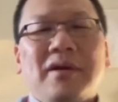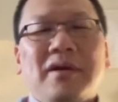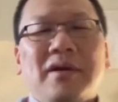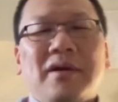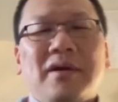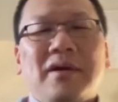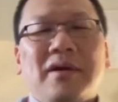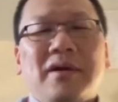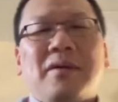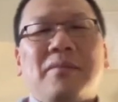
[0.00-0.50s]

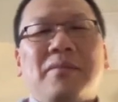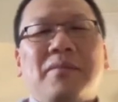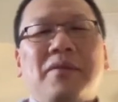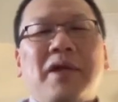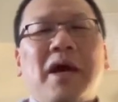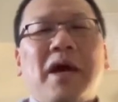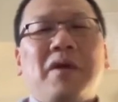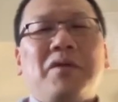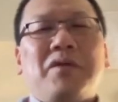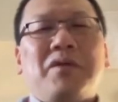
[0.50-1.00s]

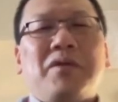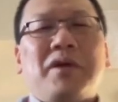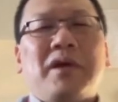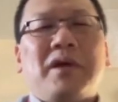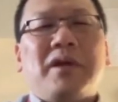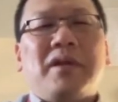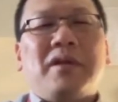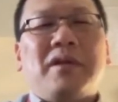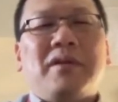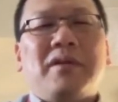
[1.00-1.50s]
Now you
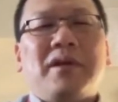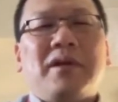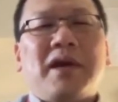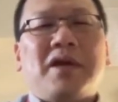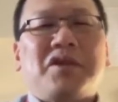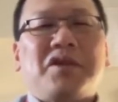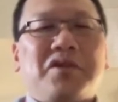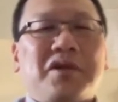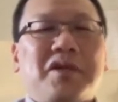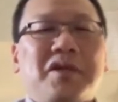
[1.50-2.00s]
can
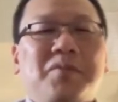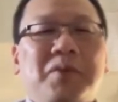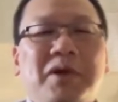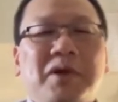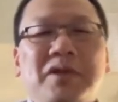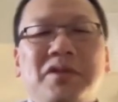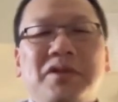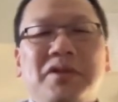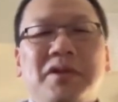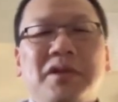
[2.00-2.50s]
actually
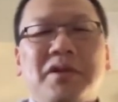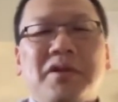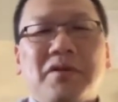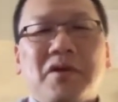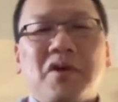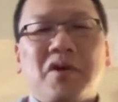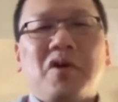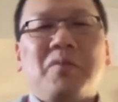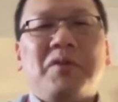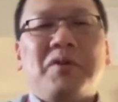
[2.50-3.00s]
experience it in your
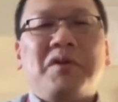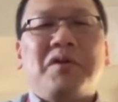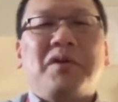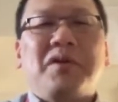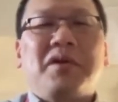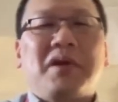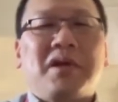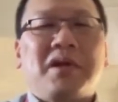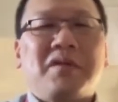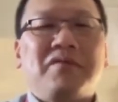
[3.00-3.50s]
home, and you can
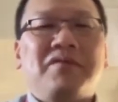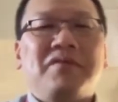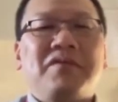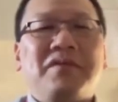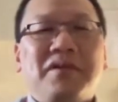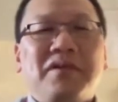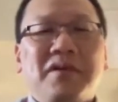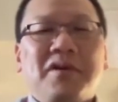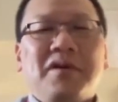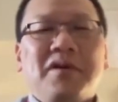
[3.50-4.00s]
kind of,
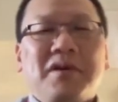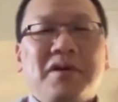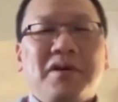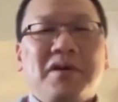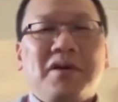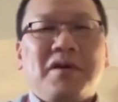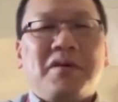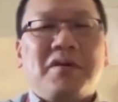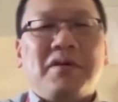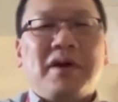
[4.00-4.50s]

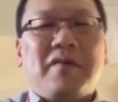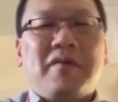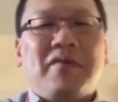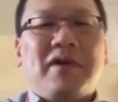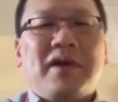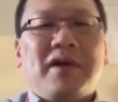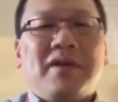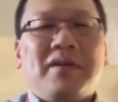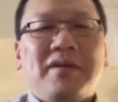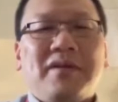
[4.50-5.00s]
have
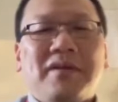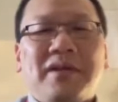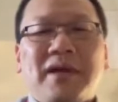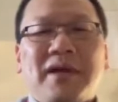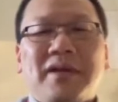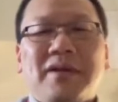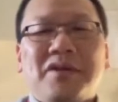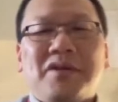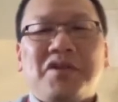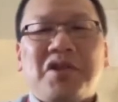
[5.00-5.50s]
that
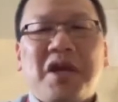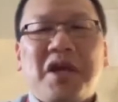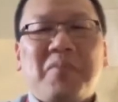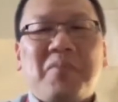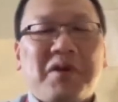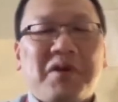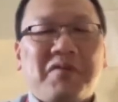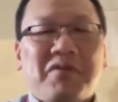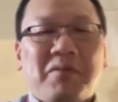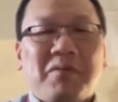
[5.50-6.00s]

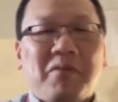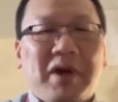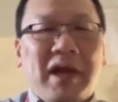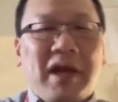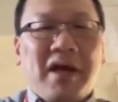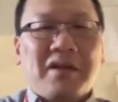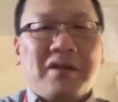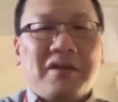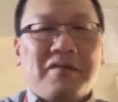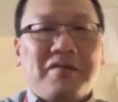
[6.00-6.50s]
escaping from
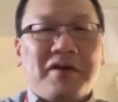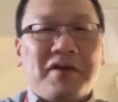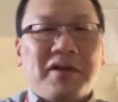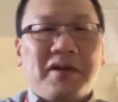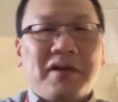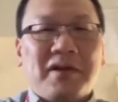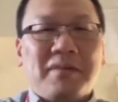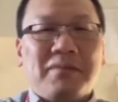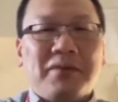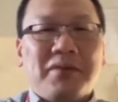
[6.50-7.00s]
reality
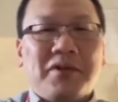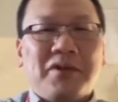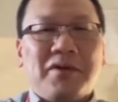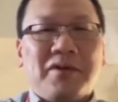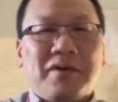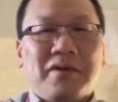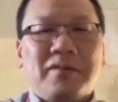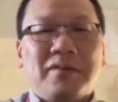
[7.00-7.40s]
feeling in your home.